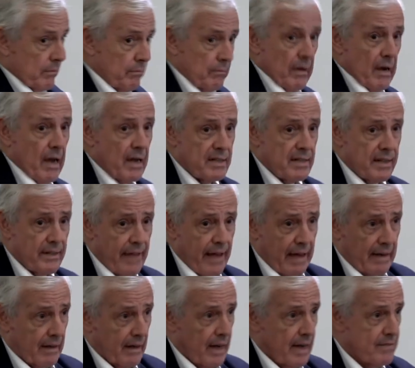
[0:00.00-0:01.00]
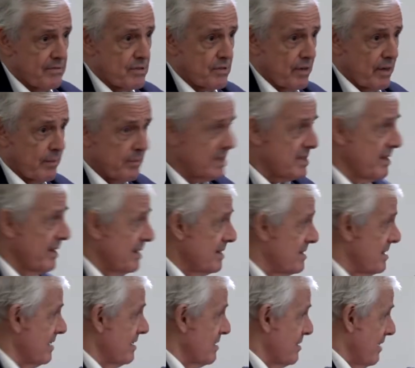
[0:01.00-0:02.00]
Cutting that live stream is the
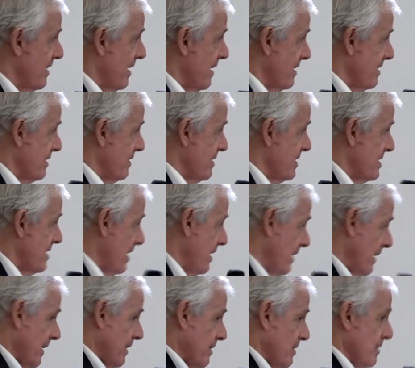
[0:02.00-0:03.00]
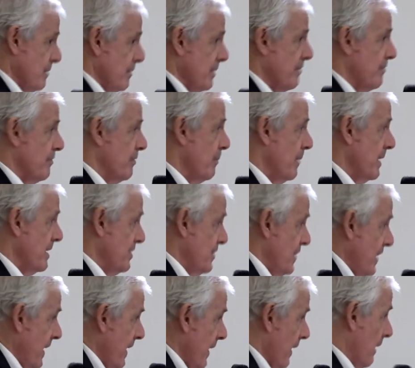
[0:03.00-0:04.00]
easiest thing under the sun. I could do it from my
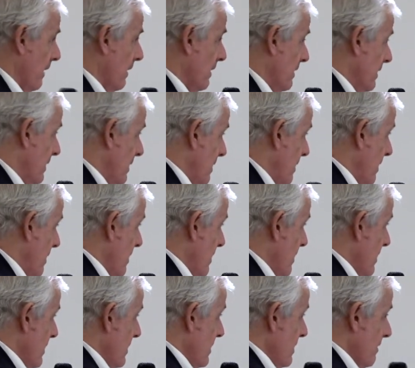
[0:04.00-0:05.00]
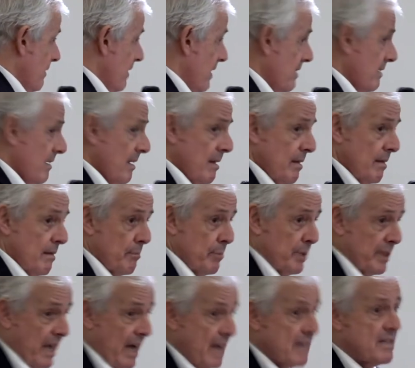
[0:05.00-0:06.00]
chair, right?
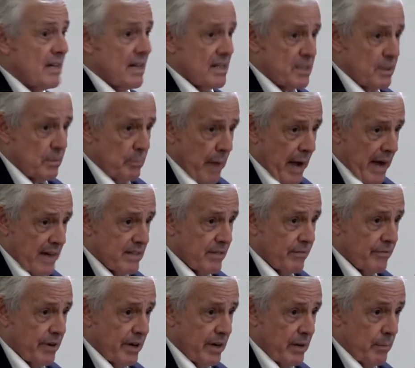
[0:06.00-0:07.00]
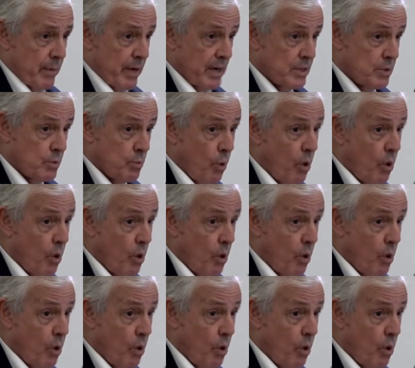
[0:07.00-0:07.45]
But that doesn't matter very much.